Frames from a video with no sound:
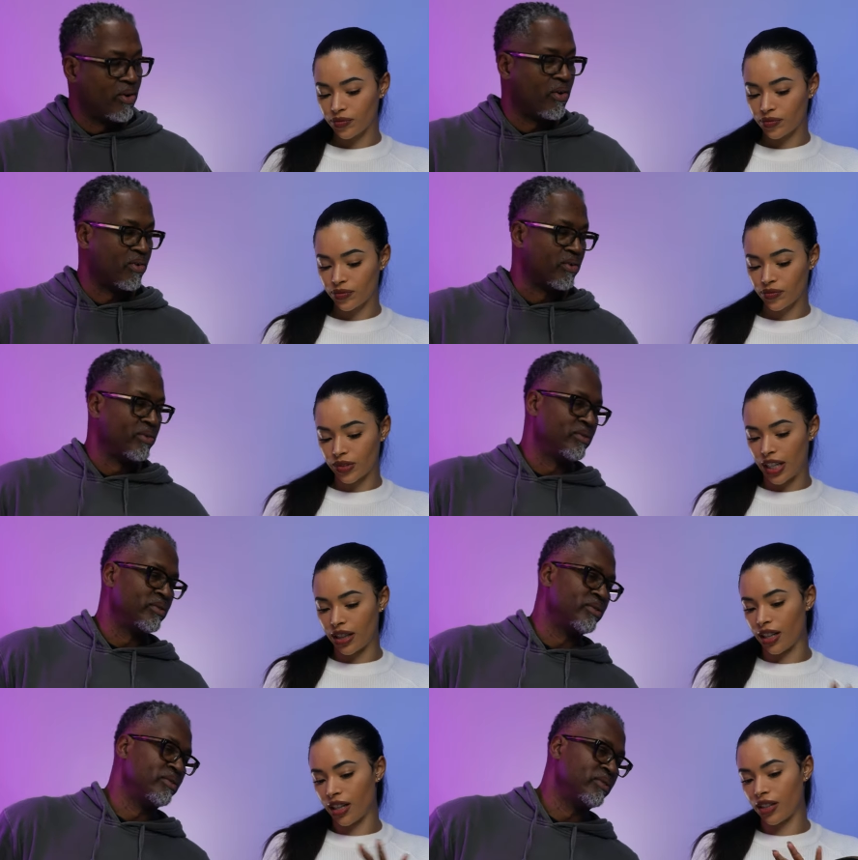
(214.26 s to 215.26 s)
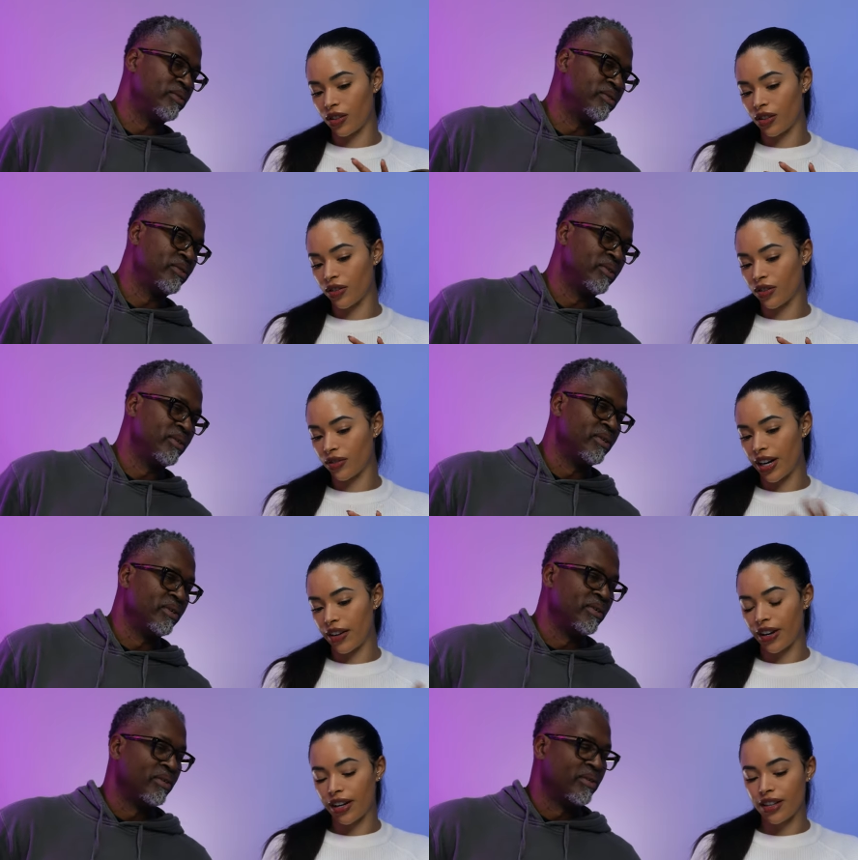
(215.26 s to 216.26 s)
Speaker 1: Oh. And and the little
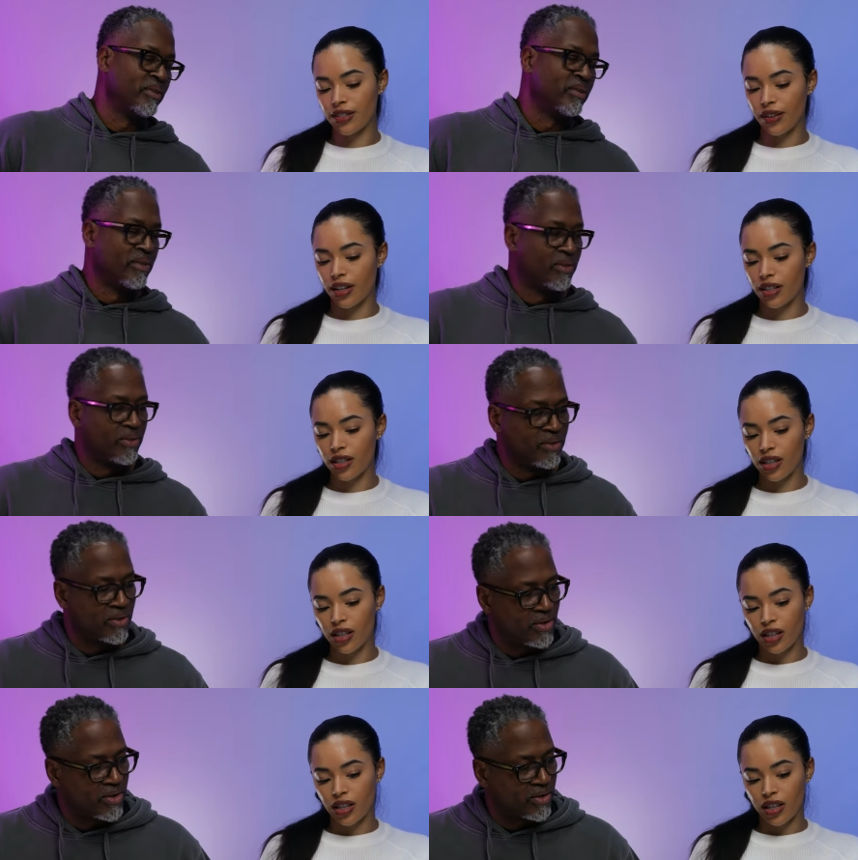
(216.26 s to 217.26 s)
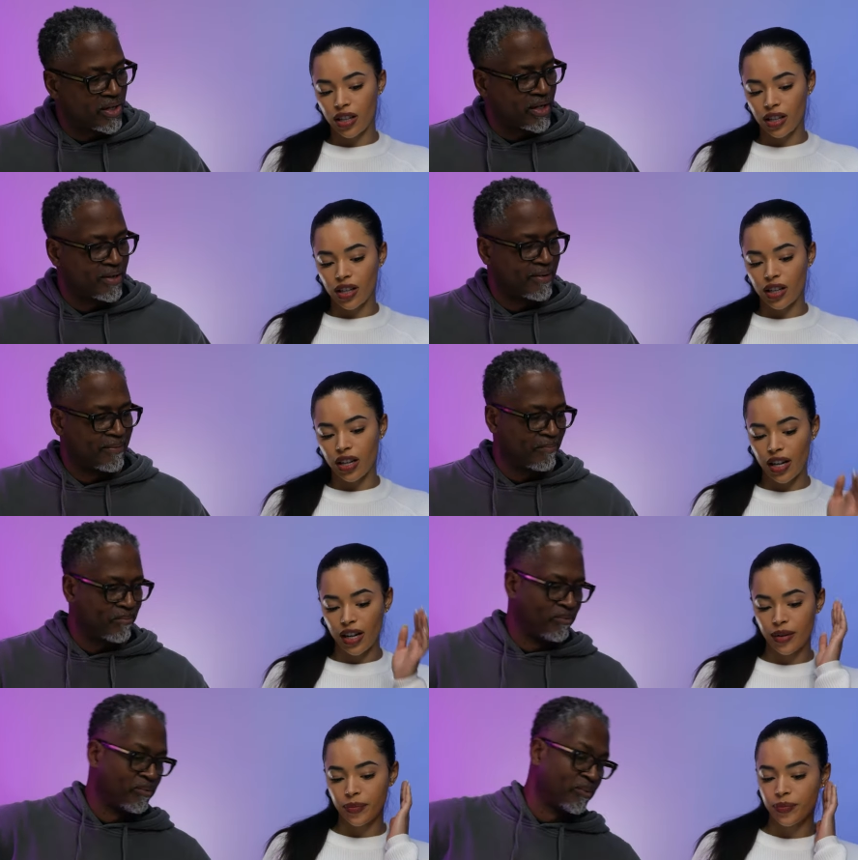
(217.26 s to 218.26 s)
writing right here is red. Oh, okay.
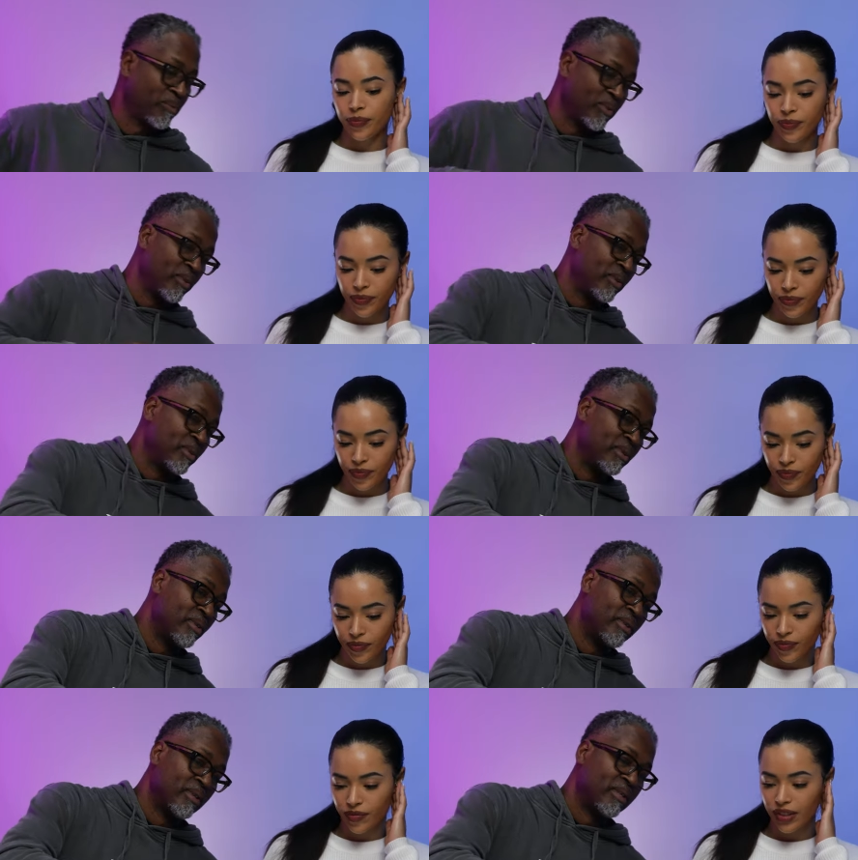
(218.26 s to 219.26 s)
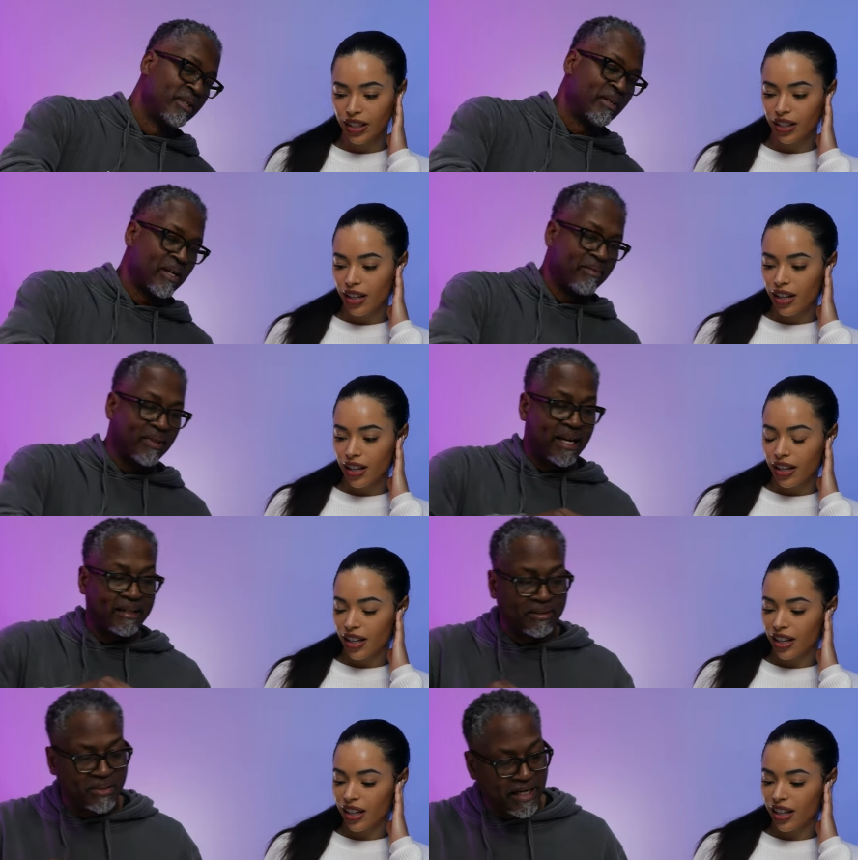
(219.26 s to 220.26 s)
Um.
Speaker 2: They don't have the
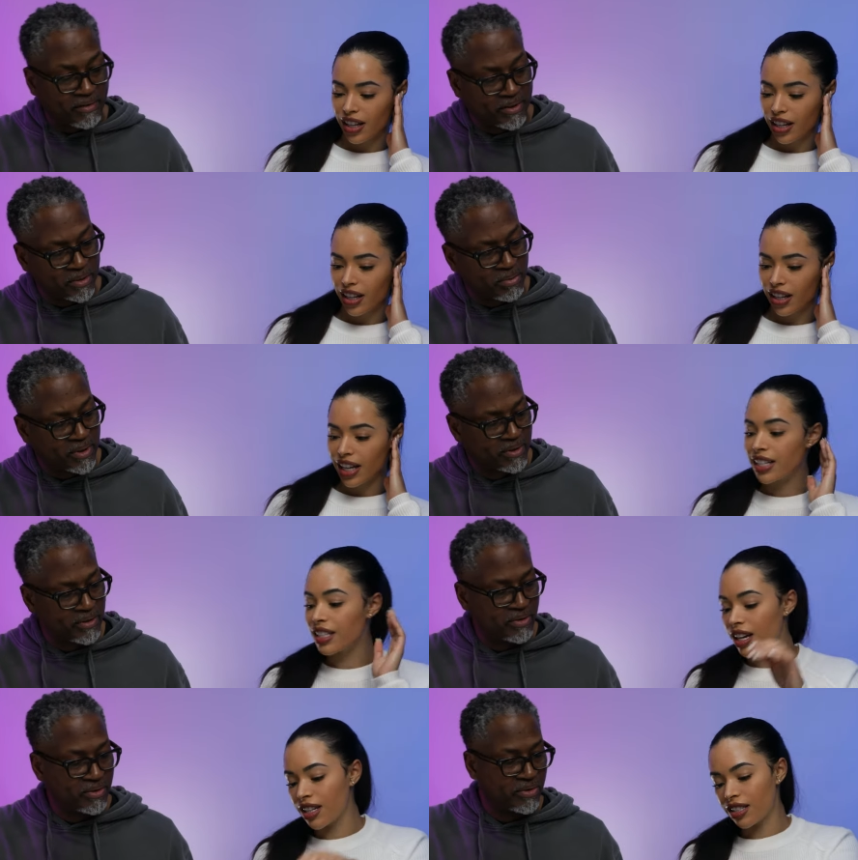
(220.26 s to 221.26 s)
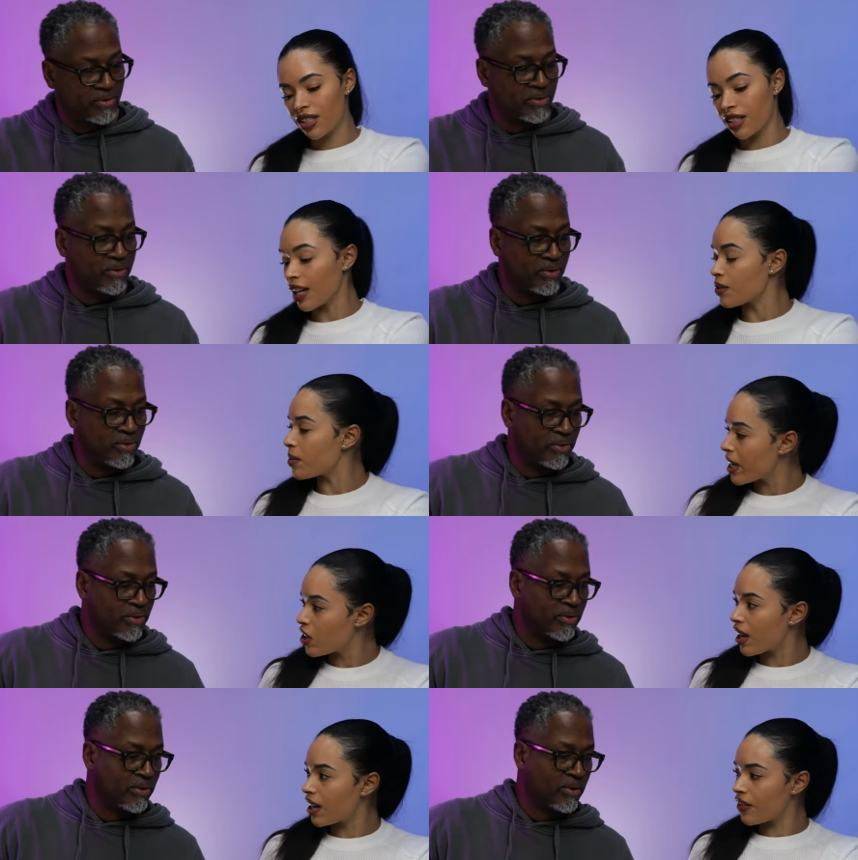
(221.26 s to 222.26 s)
cactus jack on this one.
Speaker 1: It does. It's that's what I'm saying.
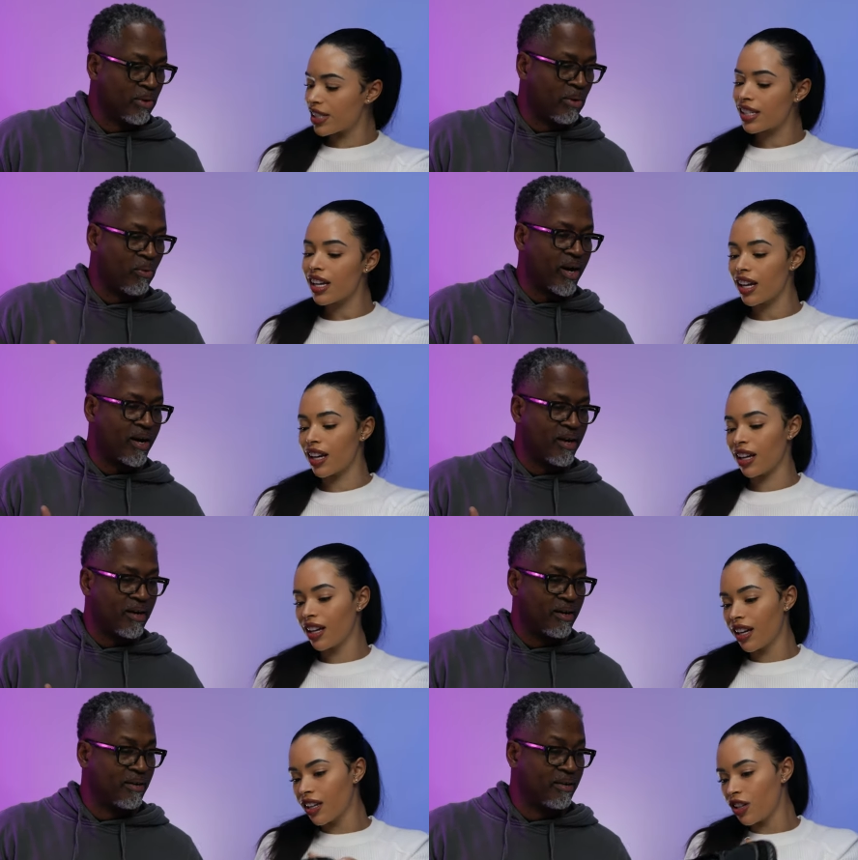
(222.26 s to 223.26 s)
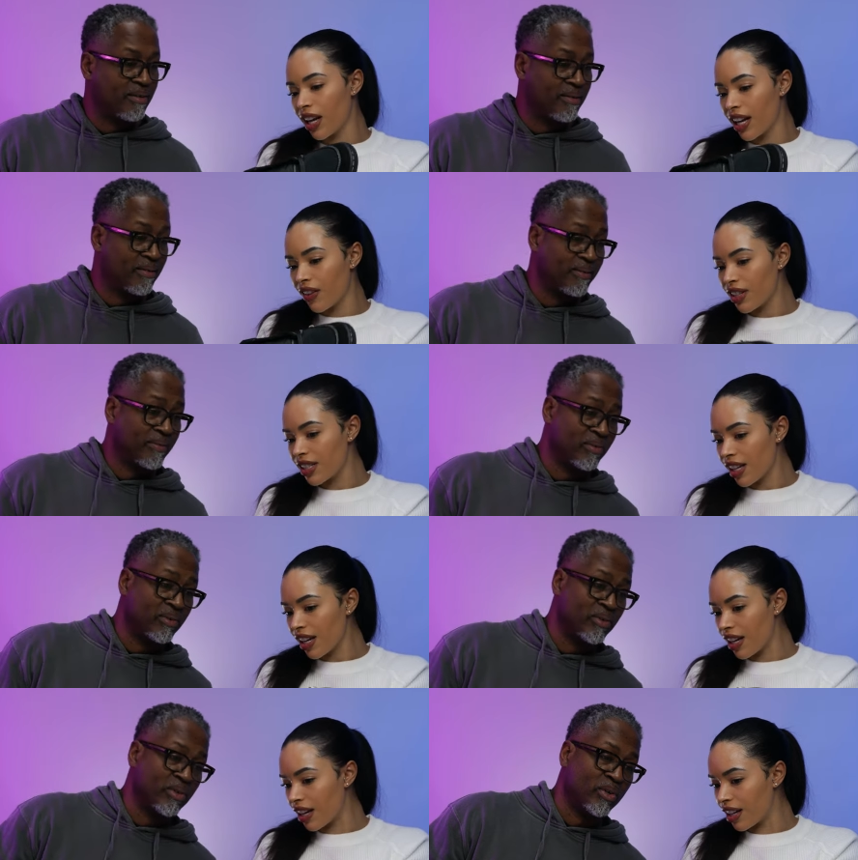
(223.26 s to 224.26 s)
You can't even see Where? it. You can't even see
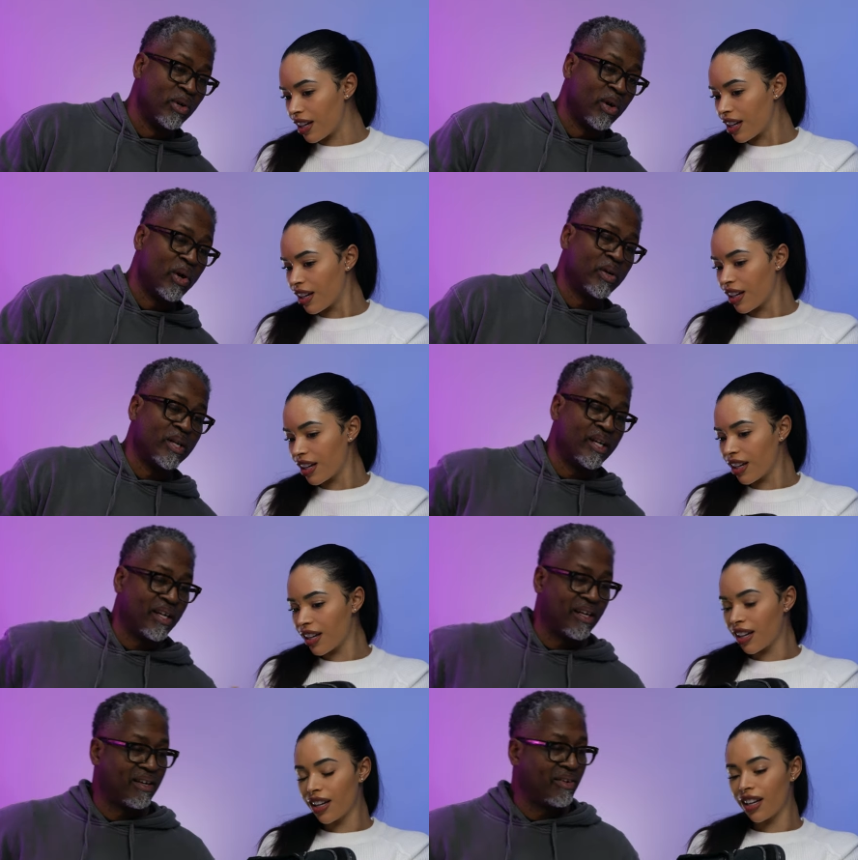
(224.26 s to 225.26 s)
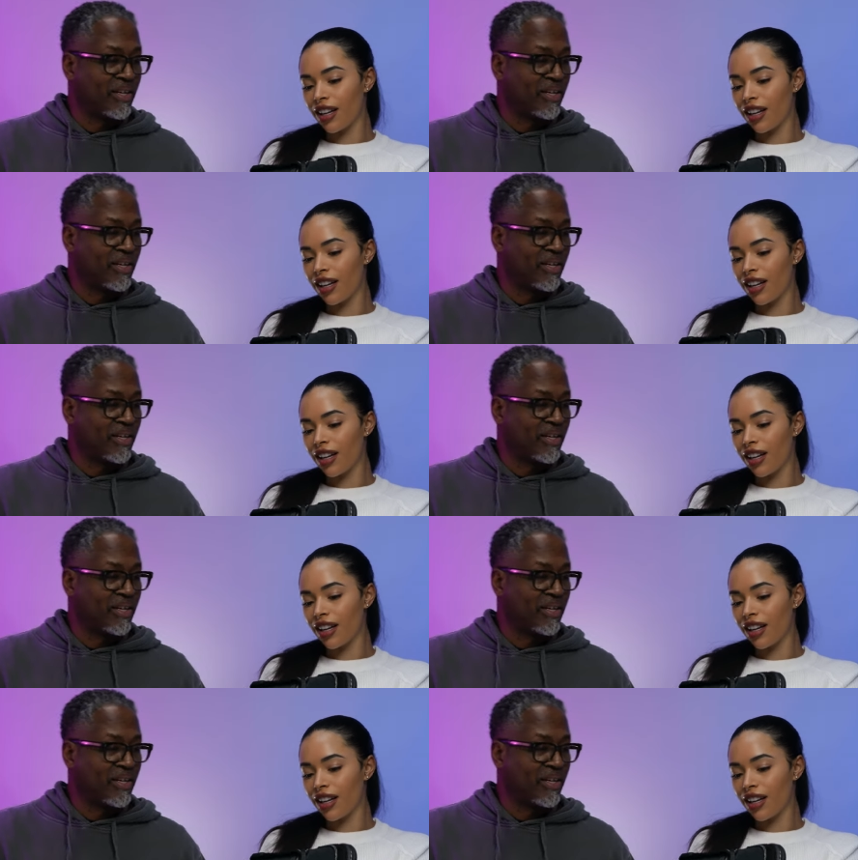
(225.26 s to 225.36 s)
it.
Speaker 2: Oh, yeah, yeah,